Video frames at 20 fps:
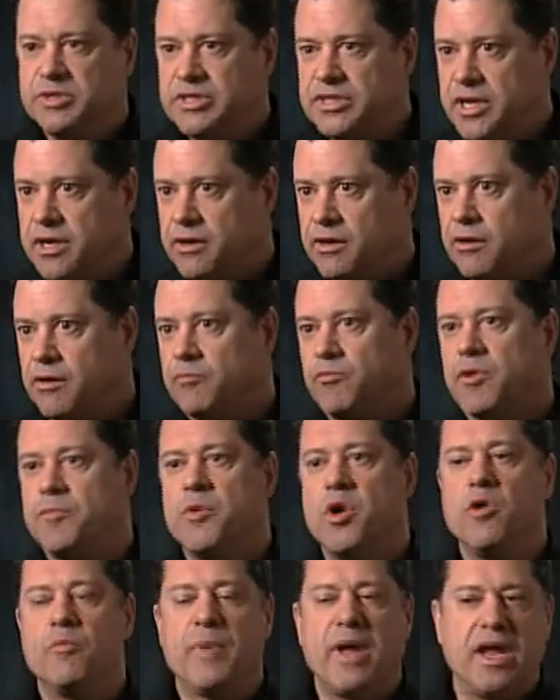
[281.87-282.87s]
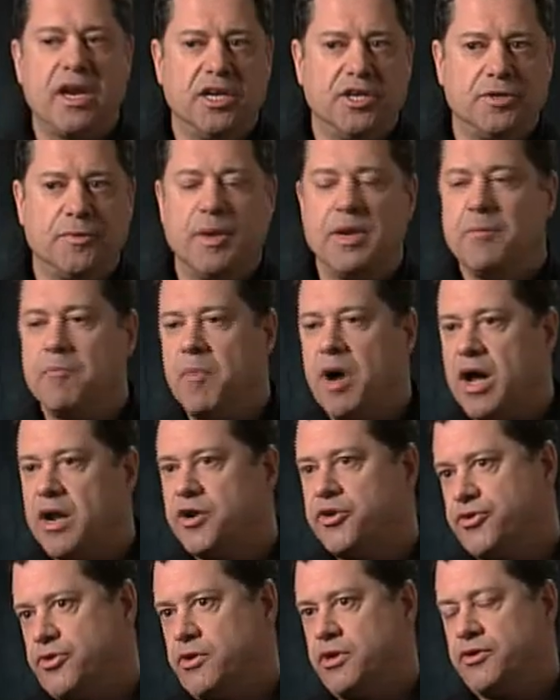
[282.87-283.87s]
Center and remote management and
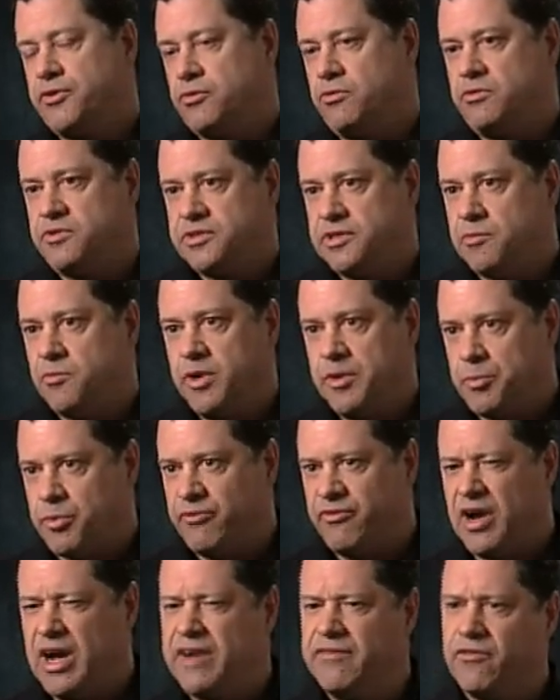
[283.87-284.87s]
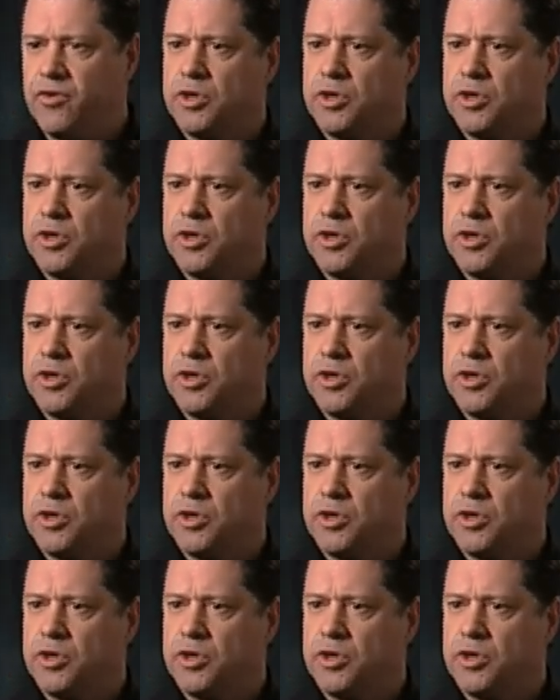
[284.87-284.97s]
monitoring tools that we provide,